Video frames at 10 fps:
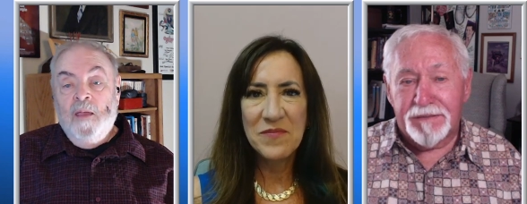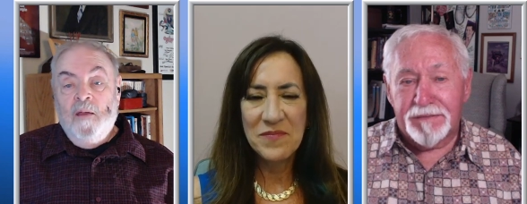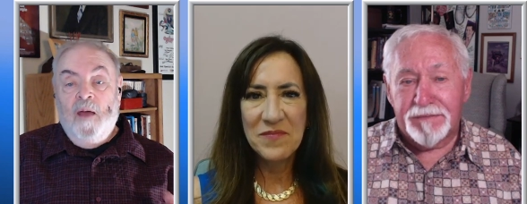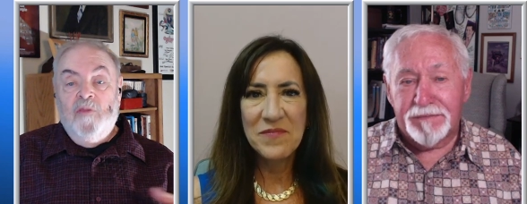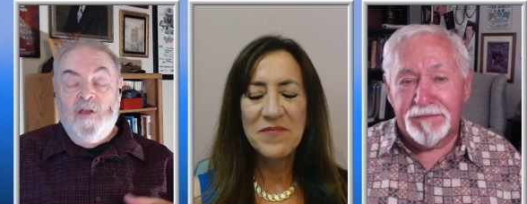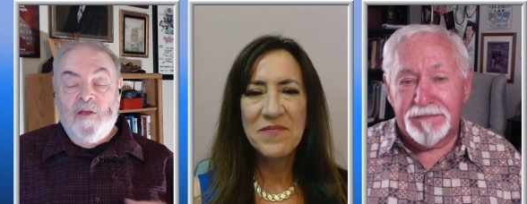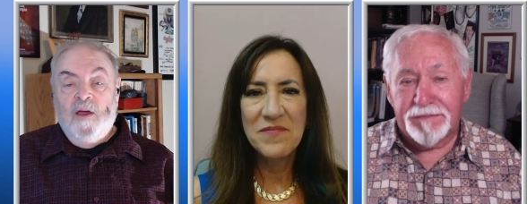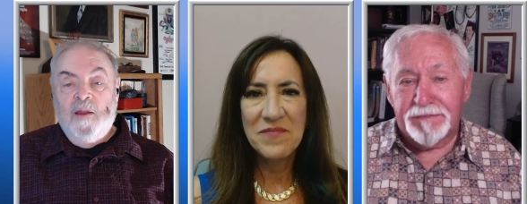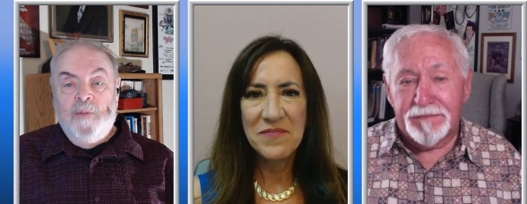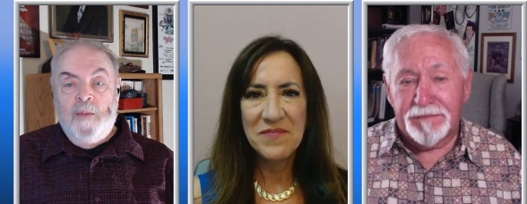Speaker 1: I think a
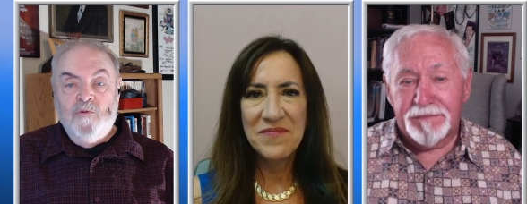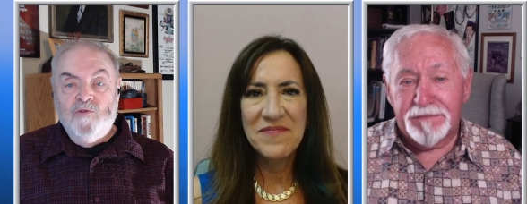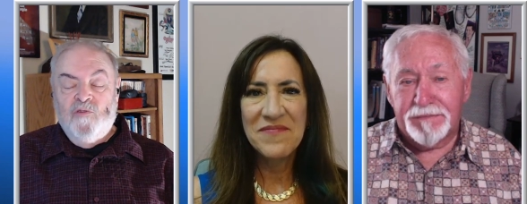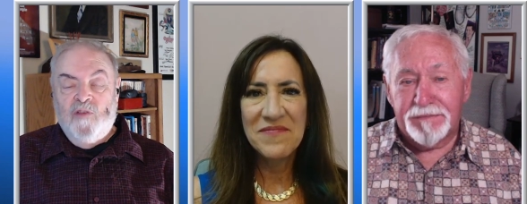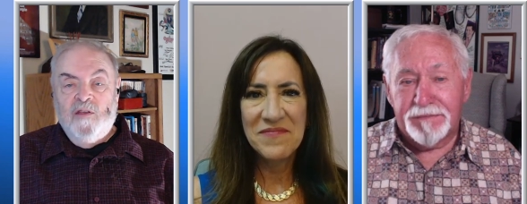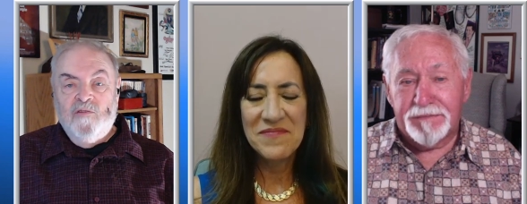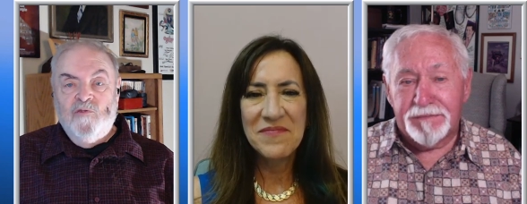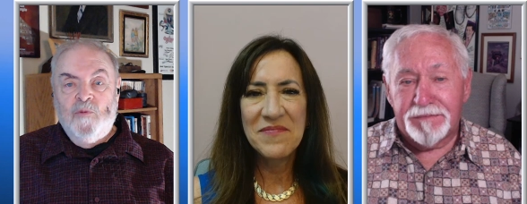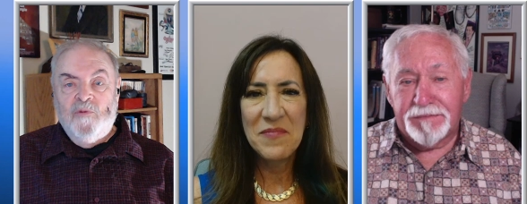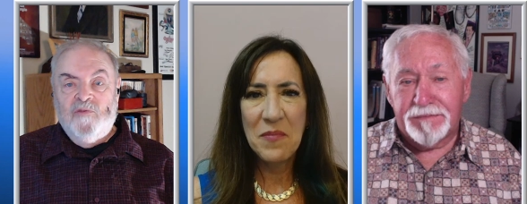lot of people just think it's
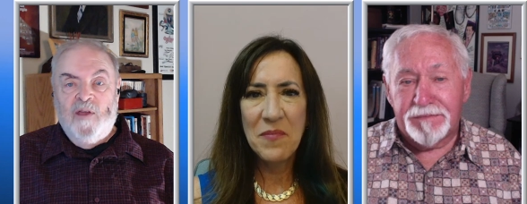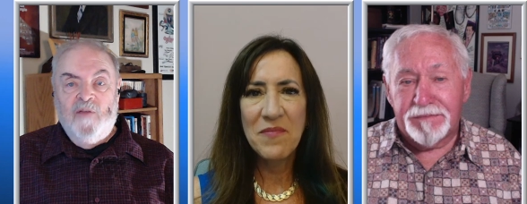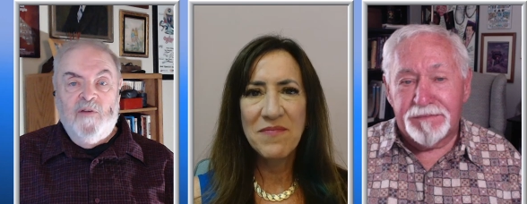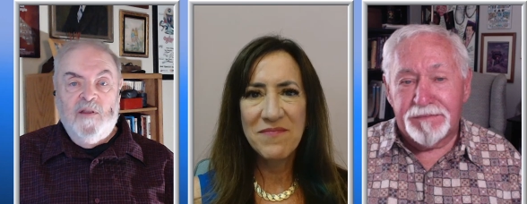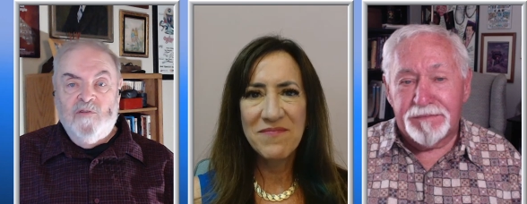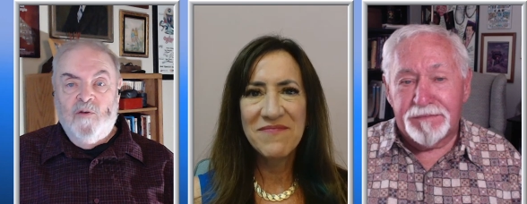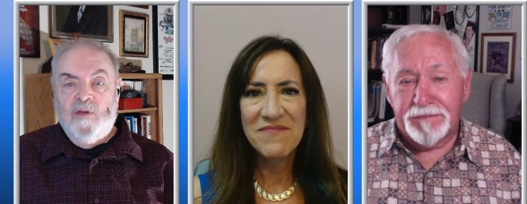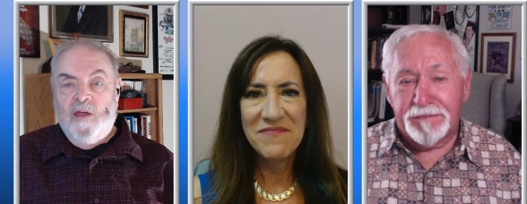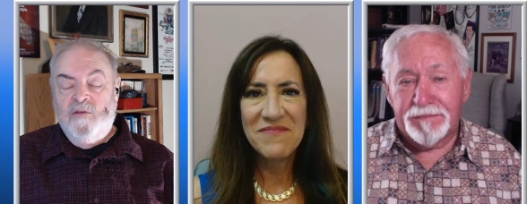super safe and it's okay.